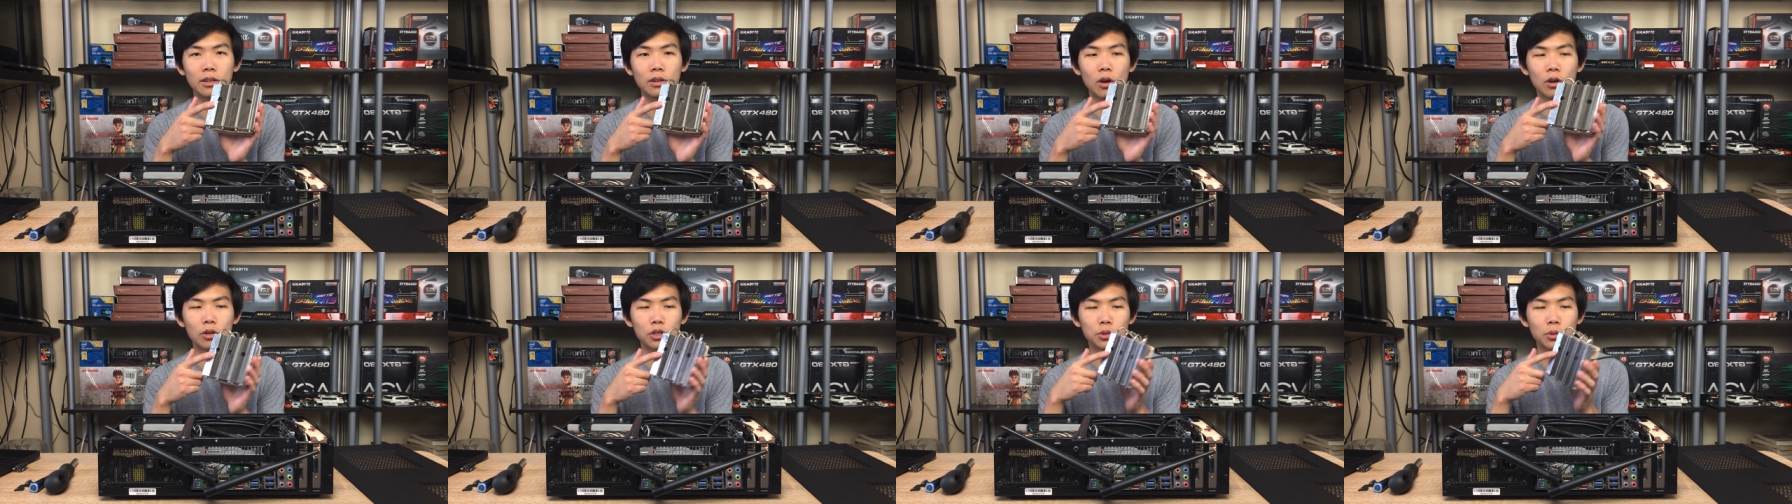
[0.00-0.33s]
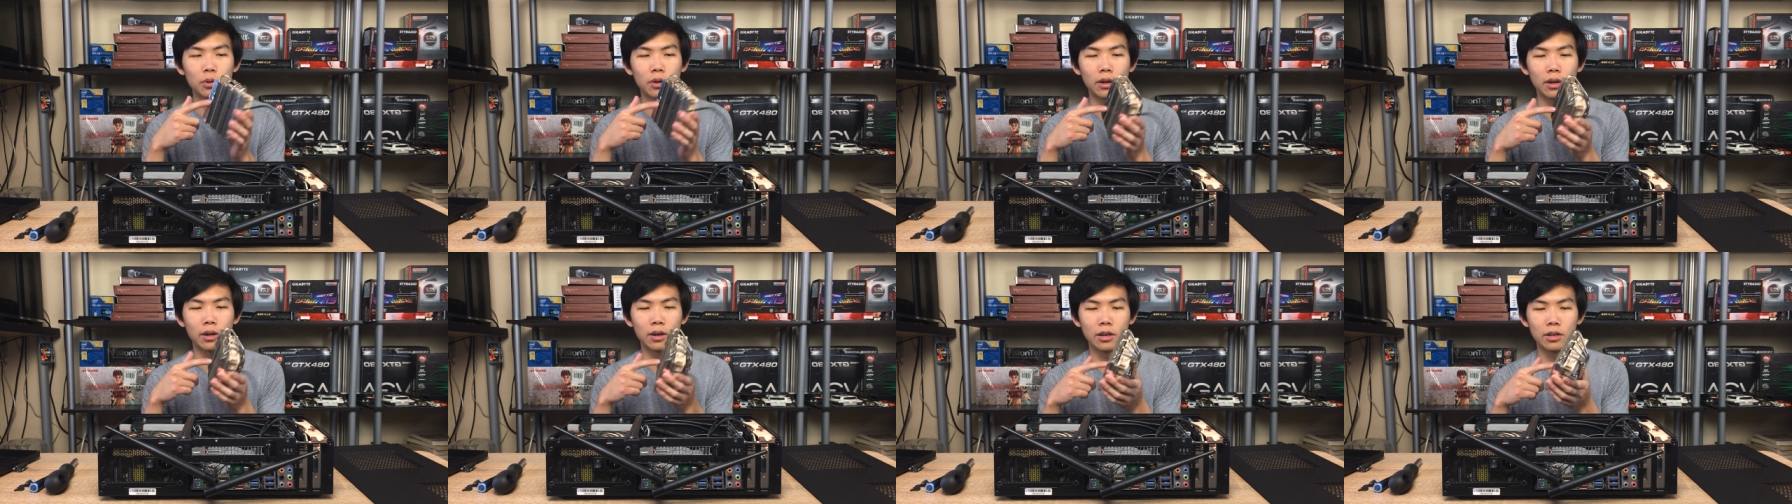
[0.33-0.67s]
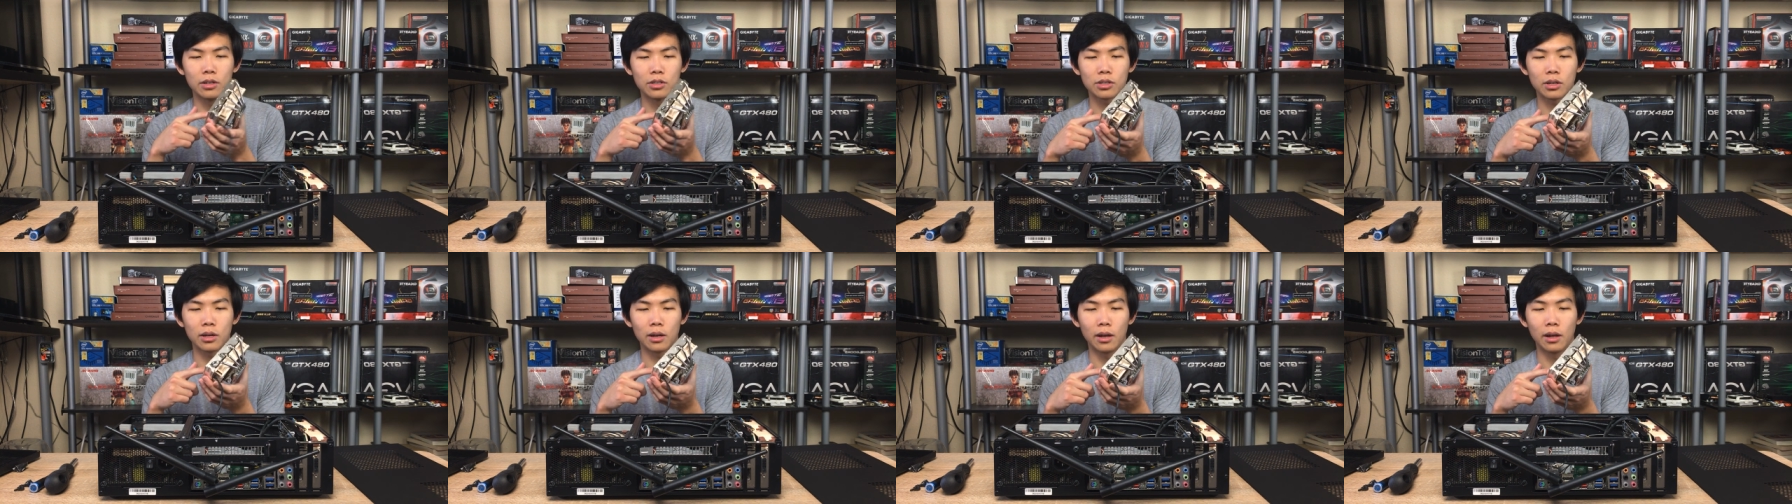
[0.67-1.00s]
Noctua N
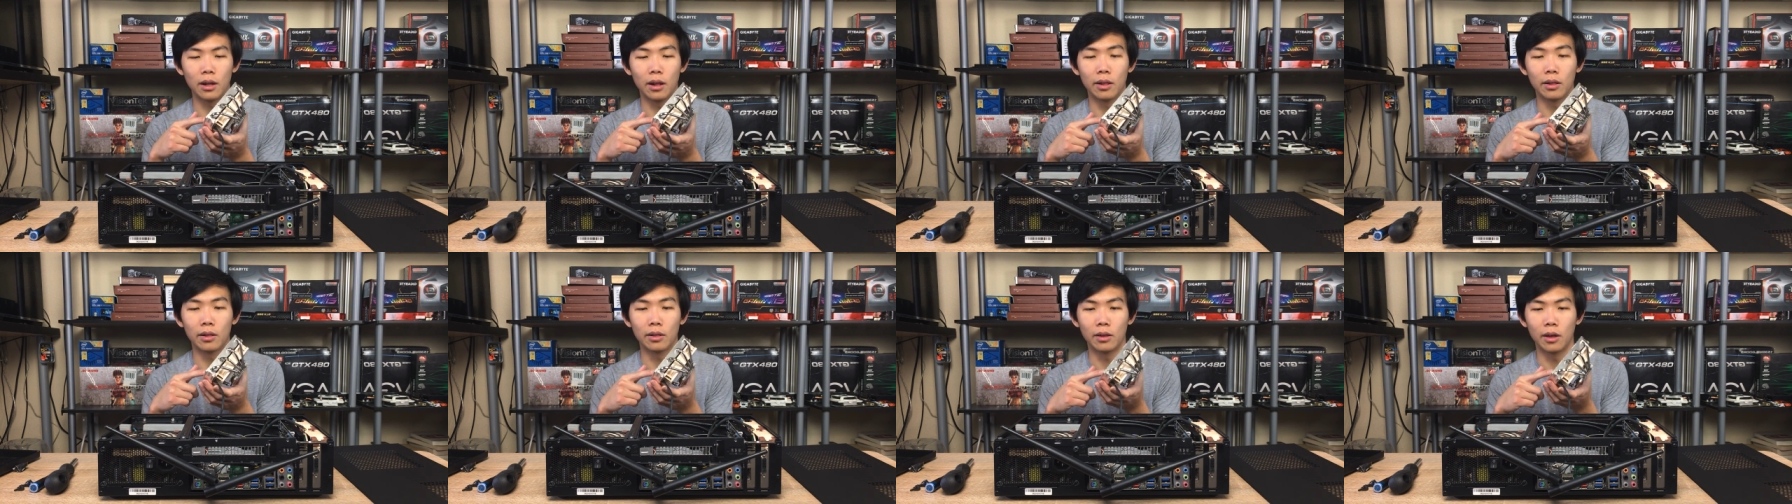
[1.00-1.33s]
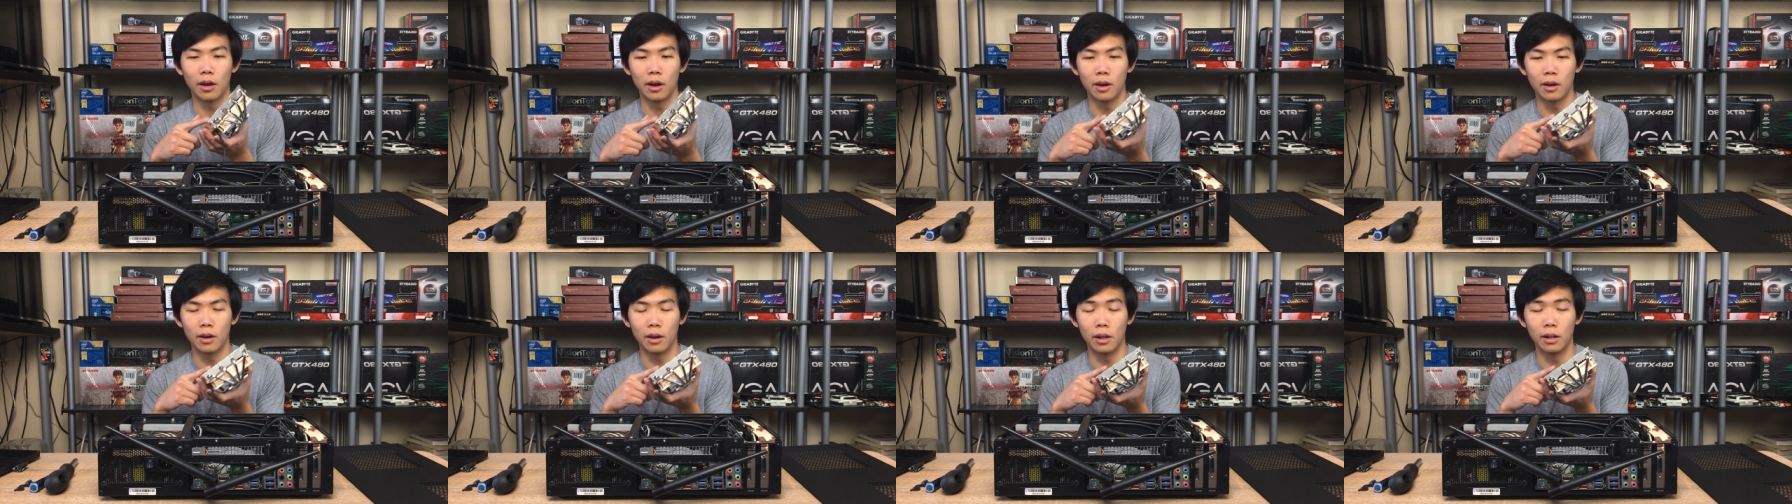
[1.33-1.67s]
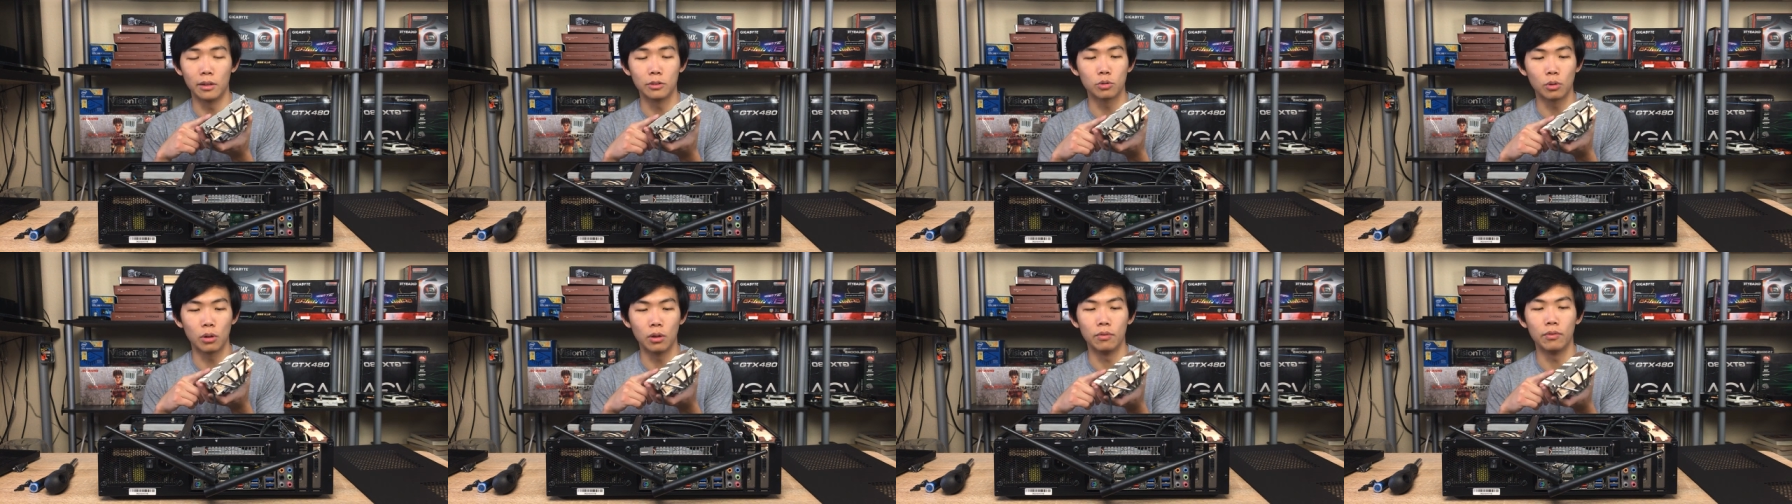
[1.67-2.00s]
H L nine
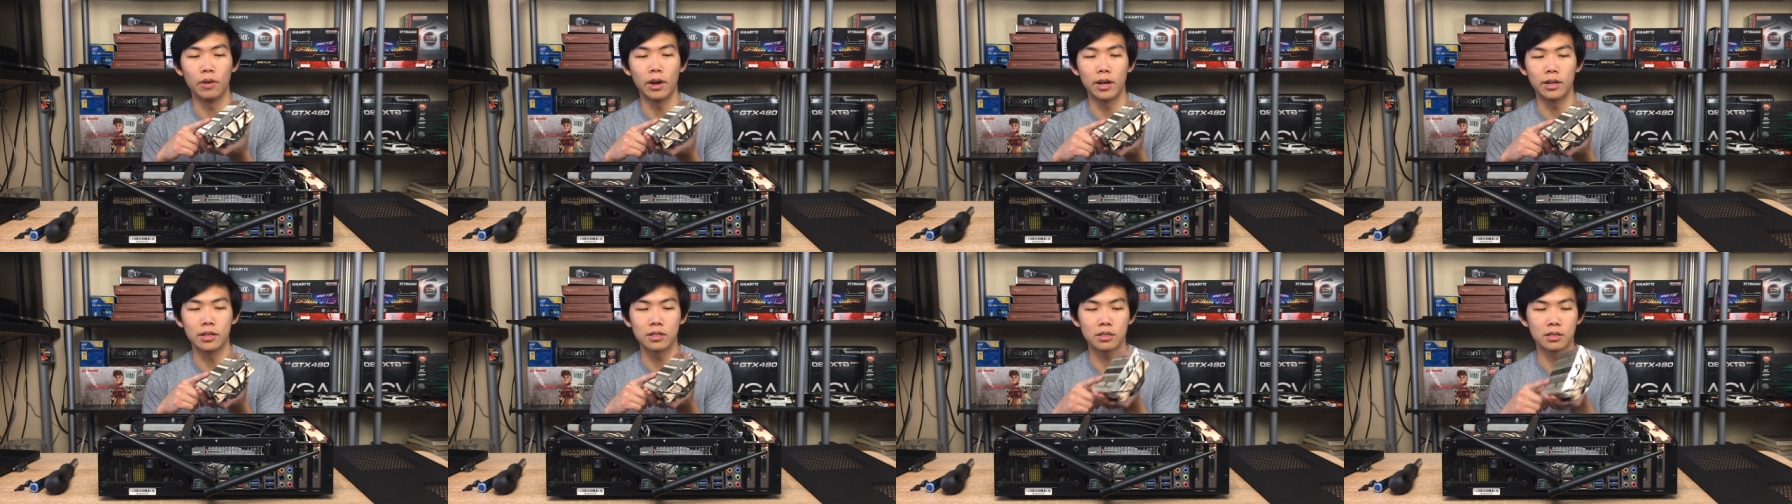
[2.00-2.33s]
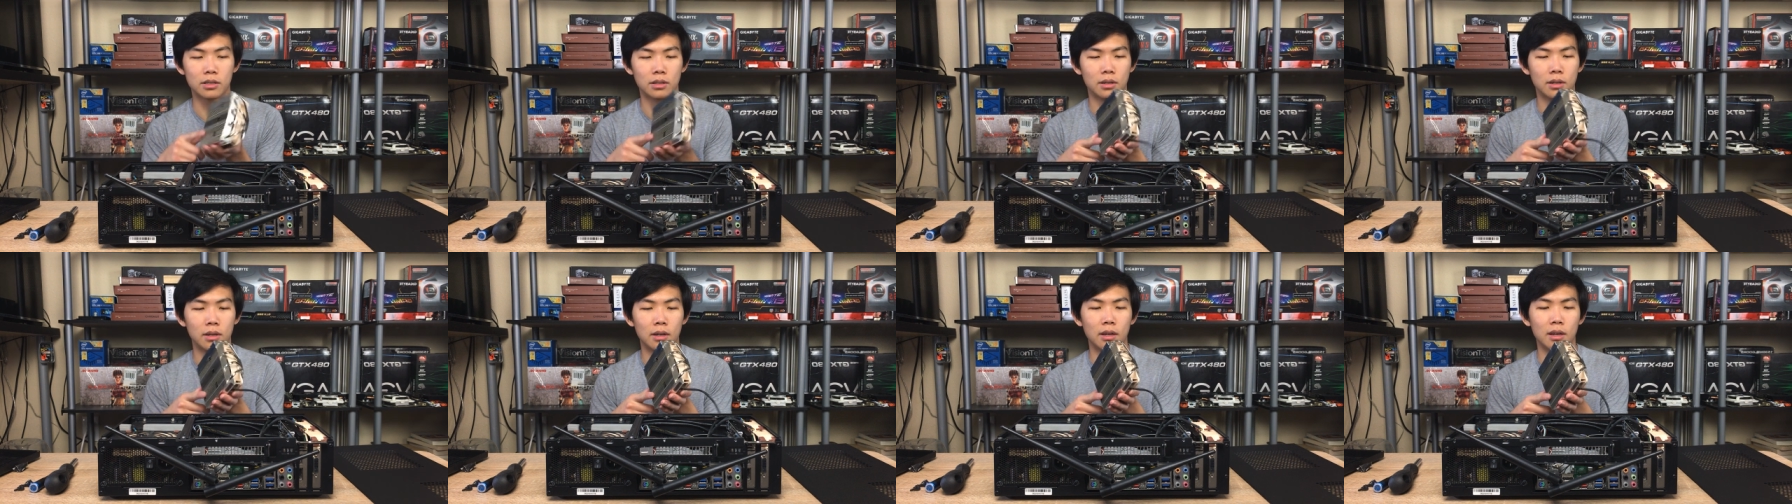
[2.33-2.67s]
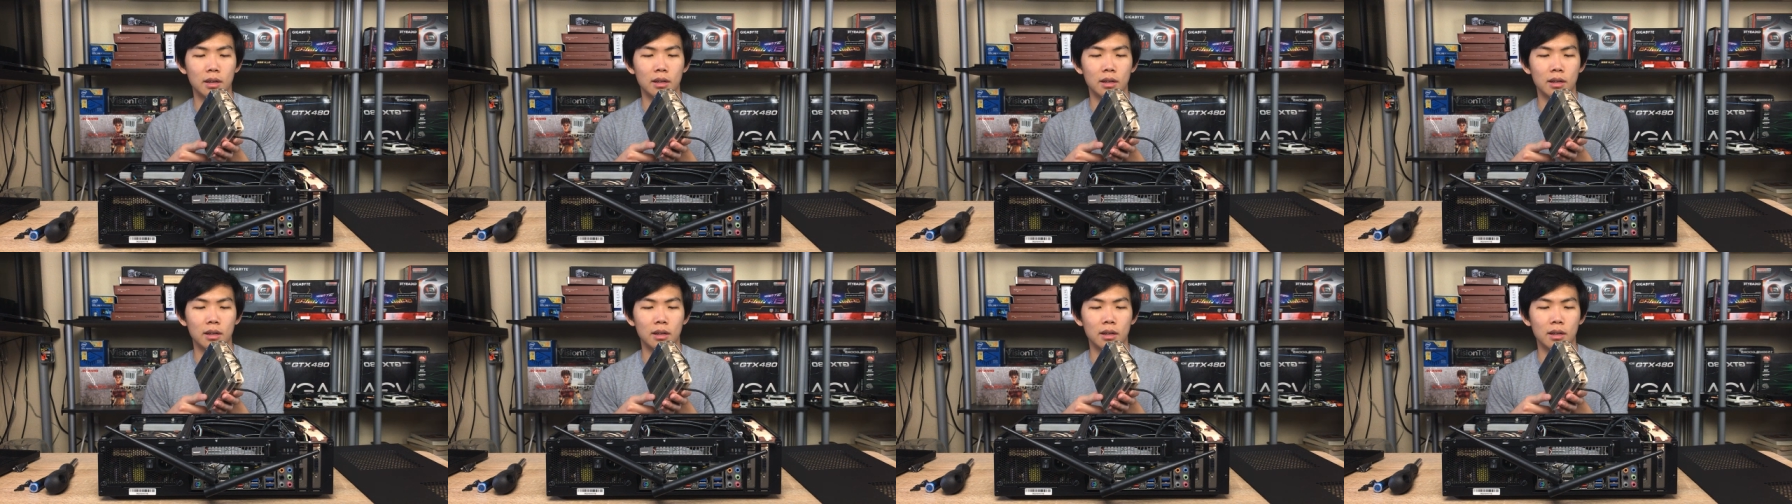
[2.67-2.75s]
L twelve S,